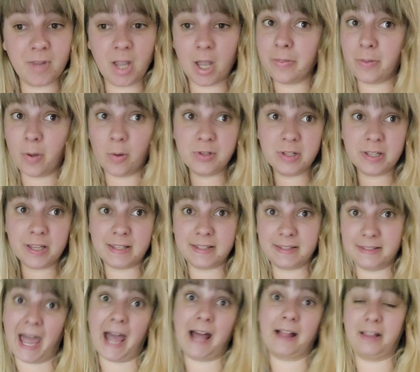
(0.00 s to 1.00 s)
those look
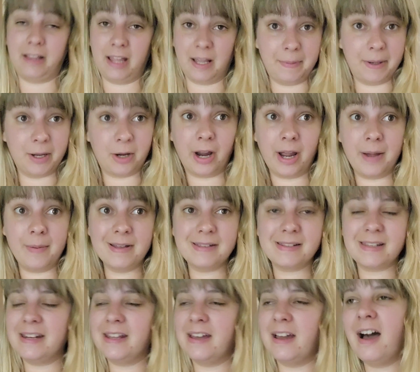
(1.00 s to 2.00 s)
exactly like my grandma's,
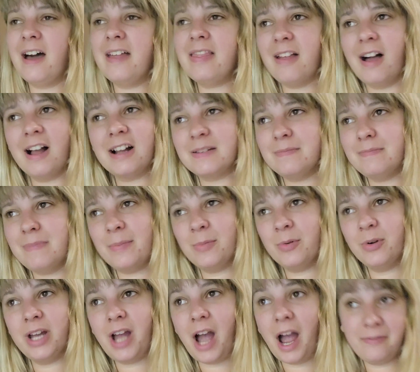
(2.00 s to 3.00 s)
and it unlocked a
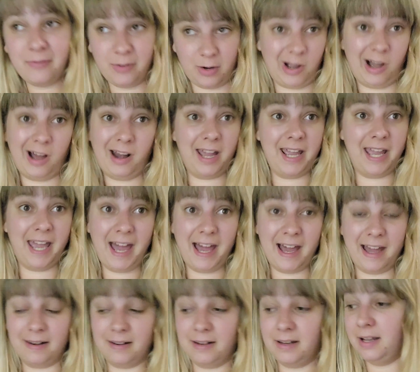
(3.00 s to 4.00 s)
memory I forgot I
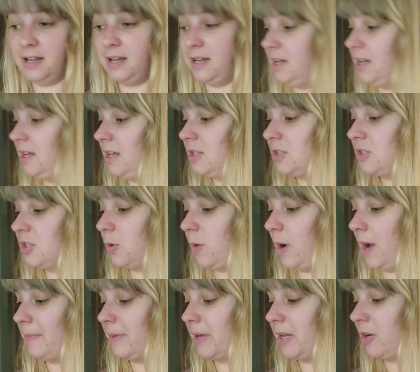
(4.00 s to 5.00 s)
had. So
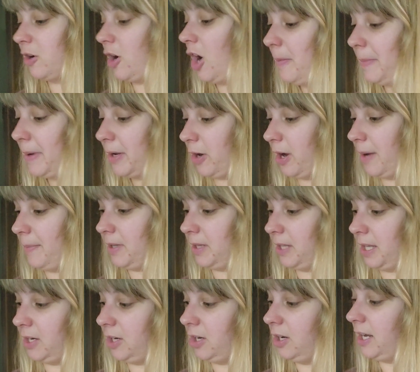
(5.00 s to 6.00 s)
I'm gonna call my grandma
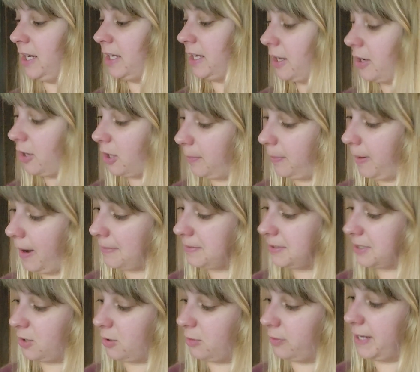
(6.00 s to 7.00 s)
later and get her
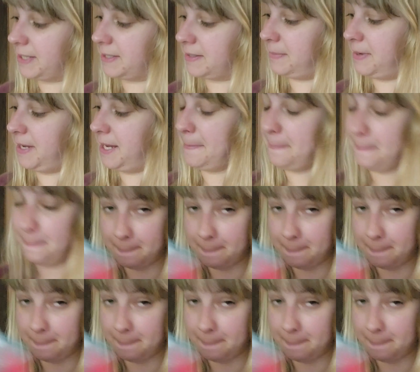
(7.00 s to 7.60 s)
popsicle recipe.